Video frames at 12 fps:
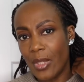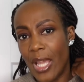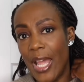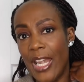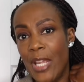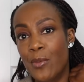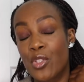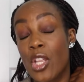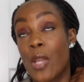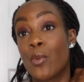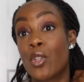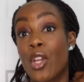And it
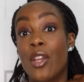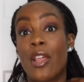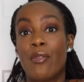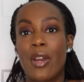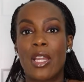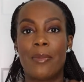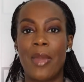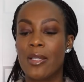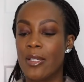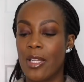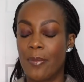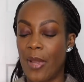was her that
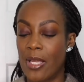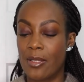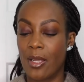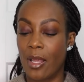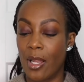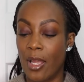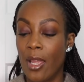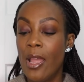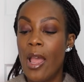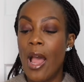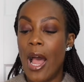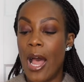recommended it basically,
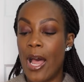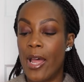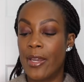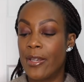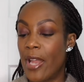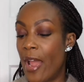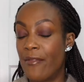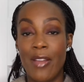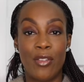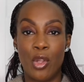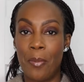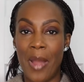and I've
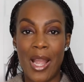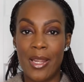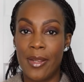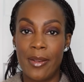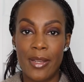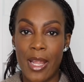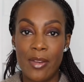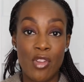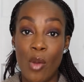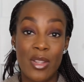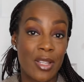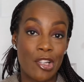never looked back, and
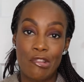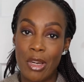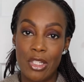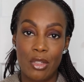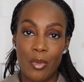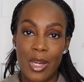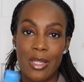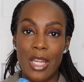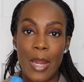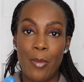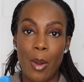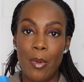no exaggeration when I
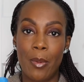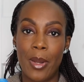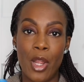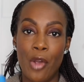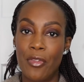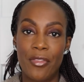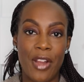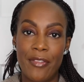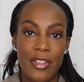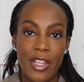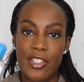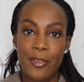say probably over
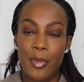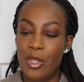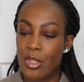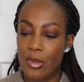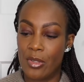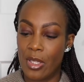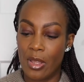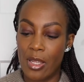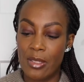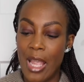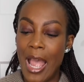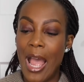5 years I've been using
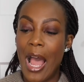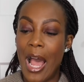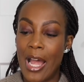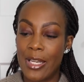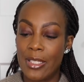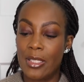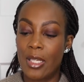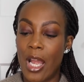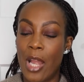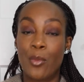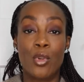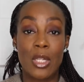this, and
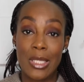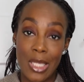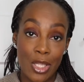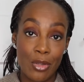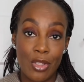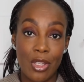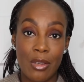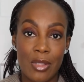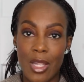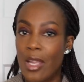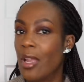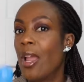I will continue to use
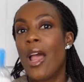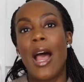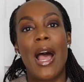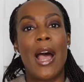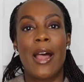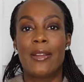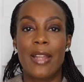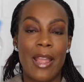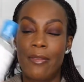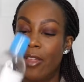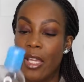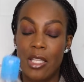it, and I
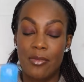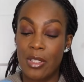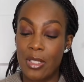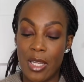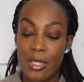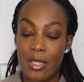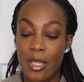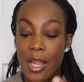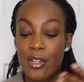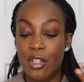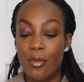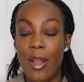think it's fantastic. I
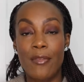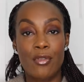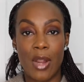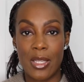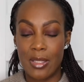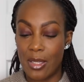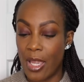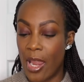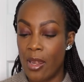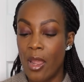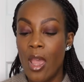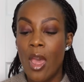do have dry
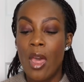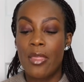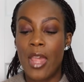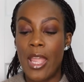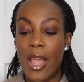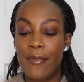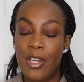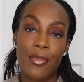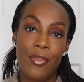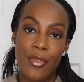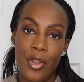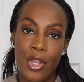skin. They have
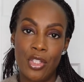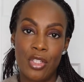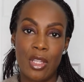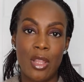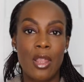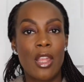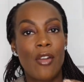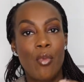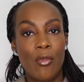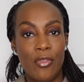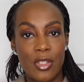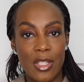different versions. I think they have
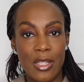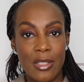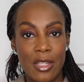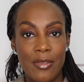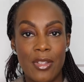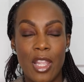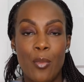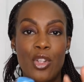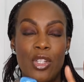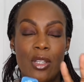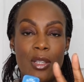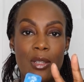one for sensitive skin,
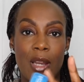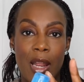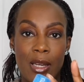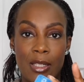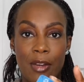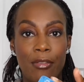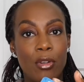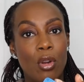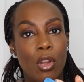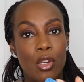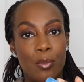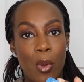which is a slightly different
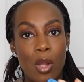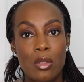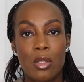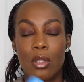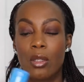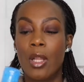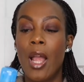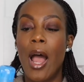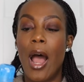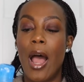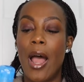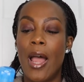coloured bottle.
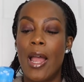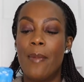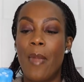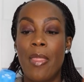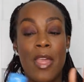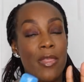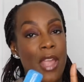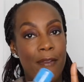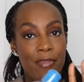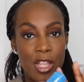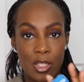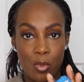And then they have
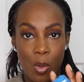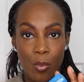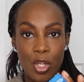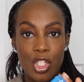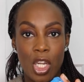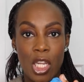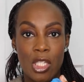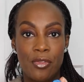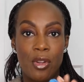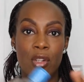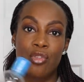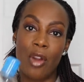this one, which is
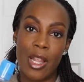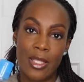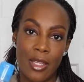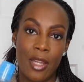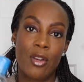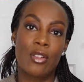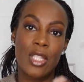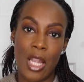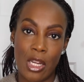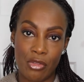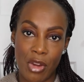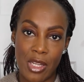for dry skin or
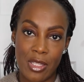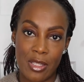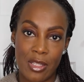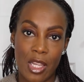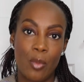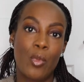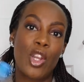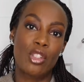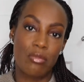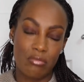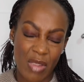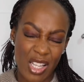dehydrated skin,
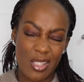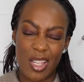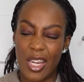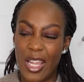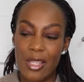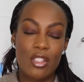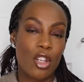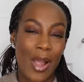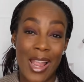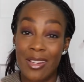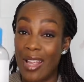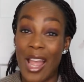which my skin is, so
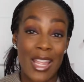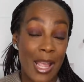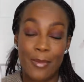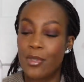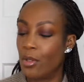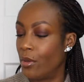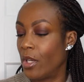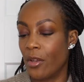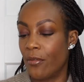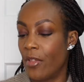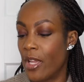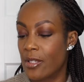I absolutely
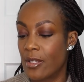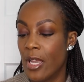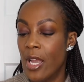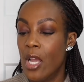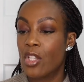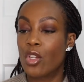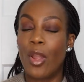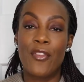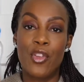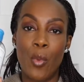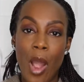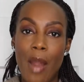love this. So if
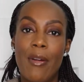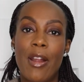you are